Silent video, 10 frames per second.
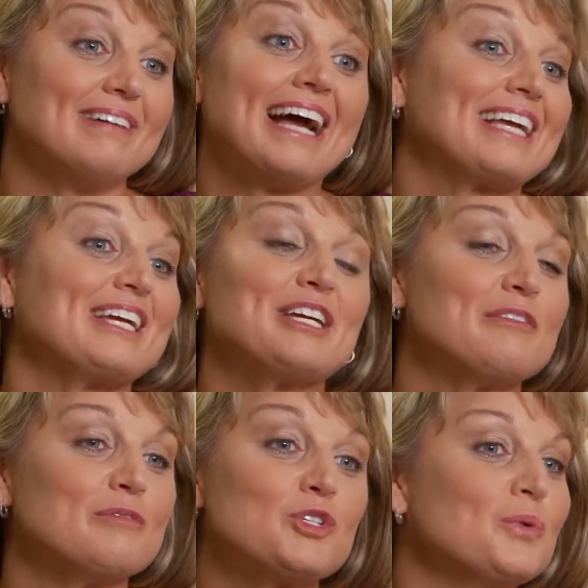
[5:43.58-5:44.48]
I can give
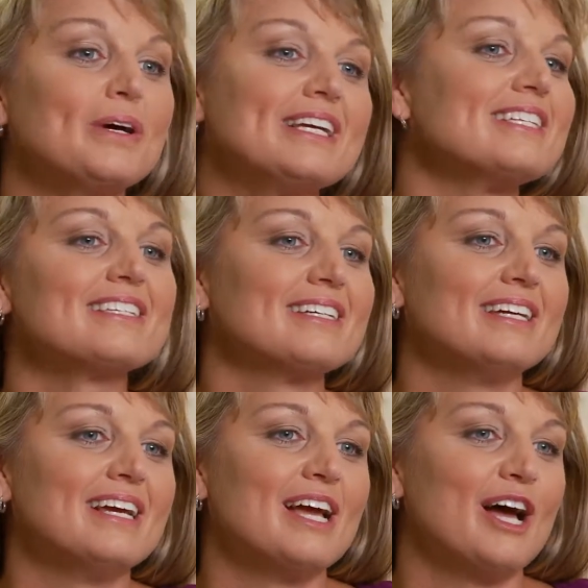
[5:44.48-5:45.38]
them toys.
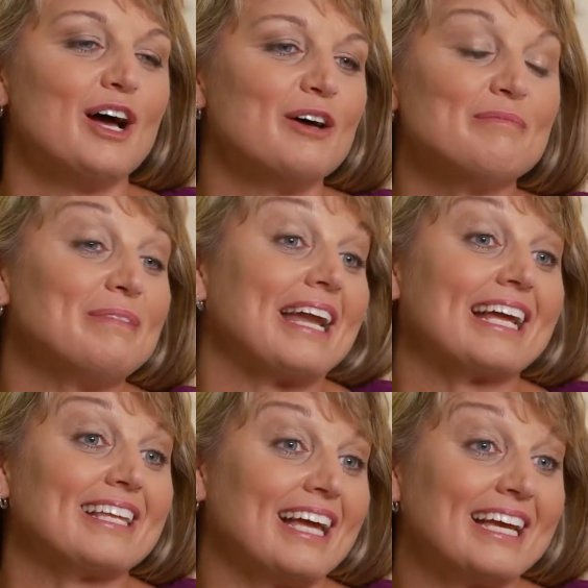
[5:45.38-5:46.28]
But
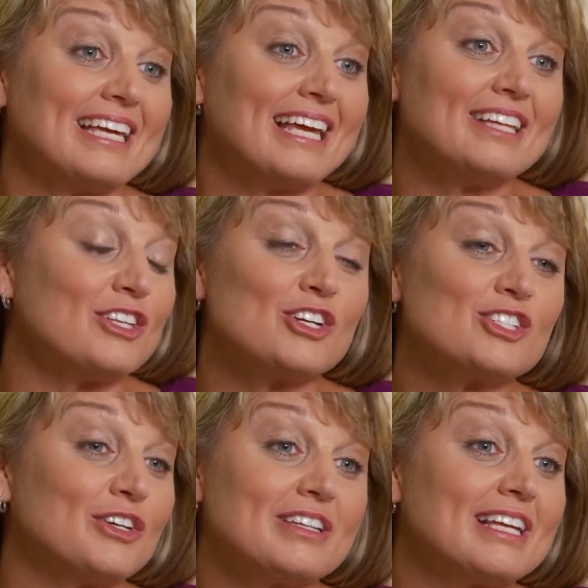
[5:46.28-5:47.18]
I can't. There are
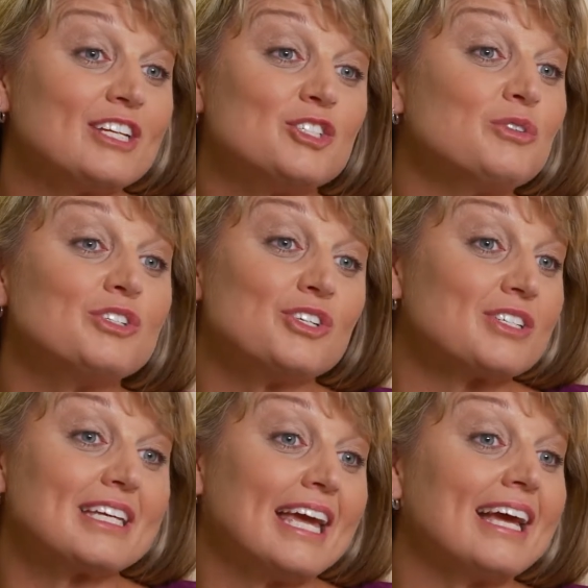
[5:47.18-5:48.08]
certain things you
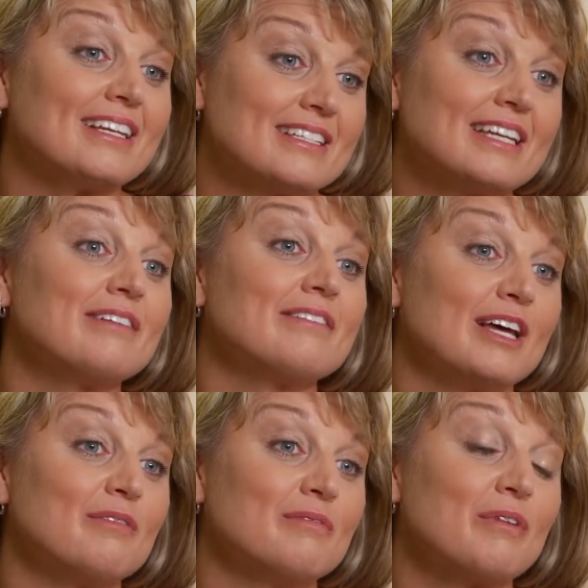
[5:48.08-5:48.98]
just can't give
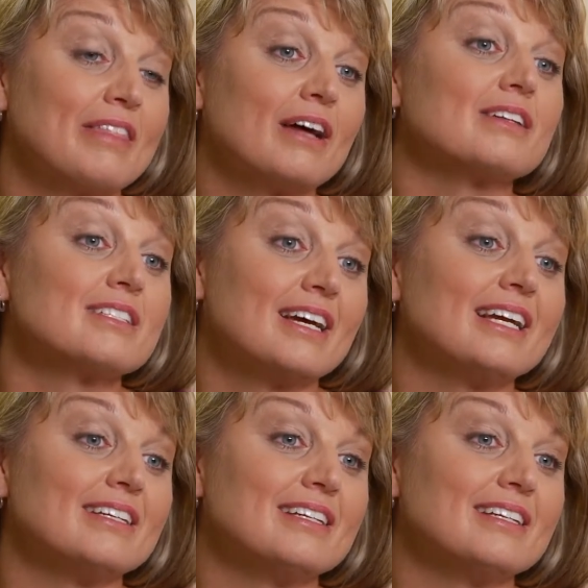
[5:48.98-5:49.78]
them without sight.